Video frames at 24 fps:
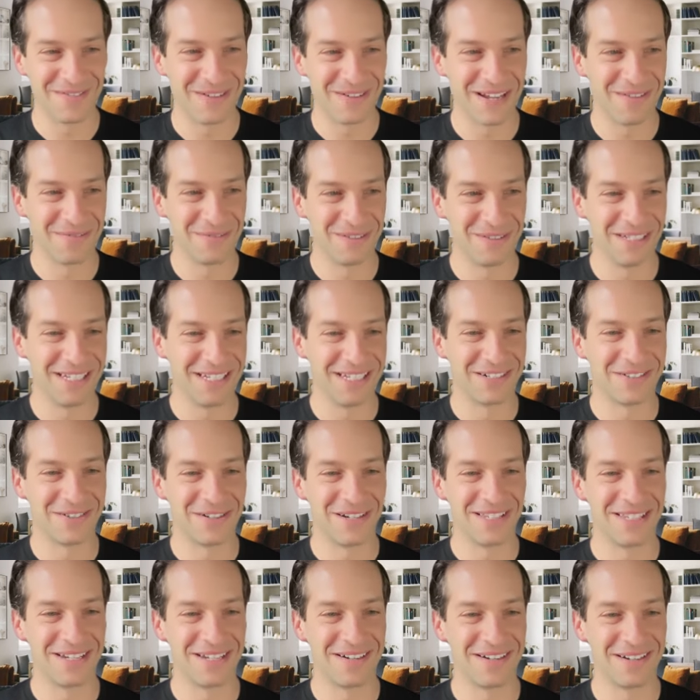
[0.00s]
We have Lee and
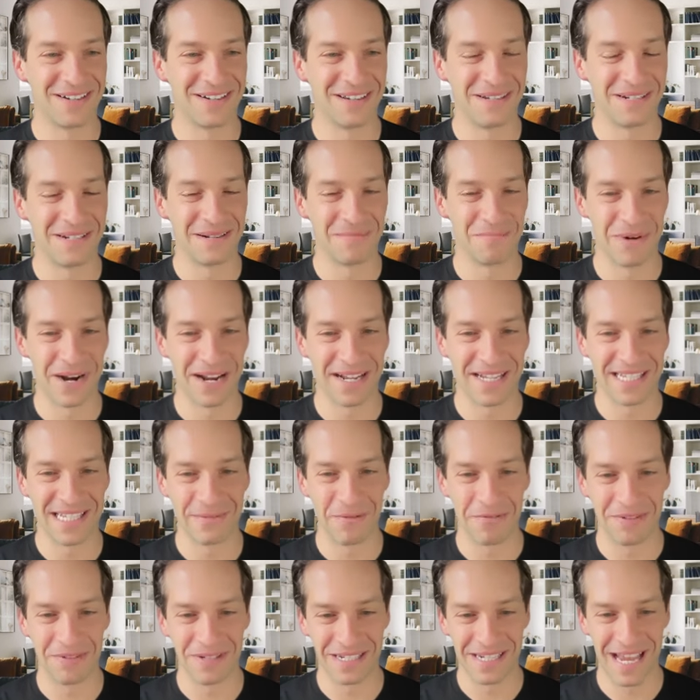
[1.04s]
Chris here to break some
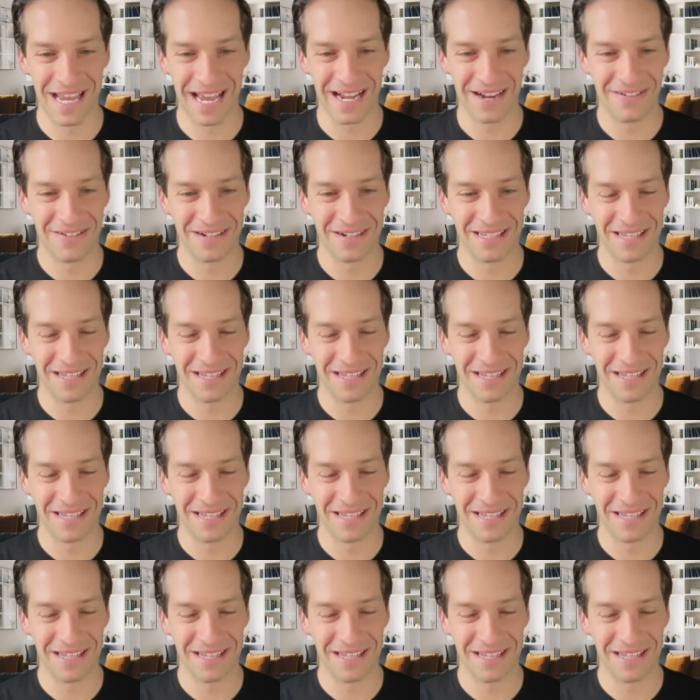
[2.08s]
of it down.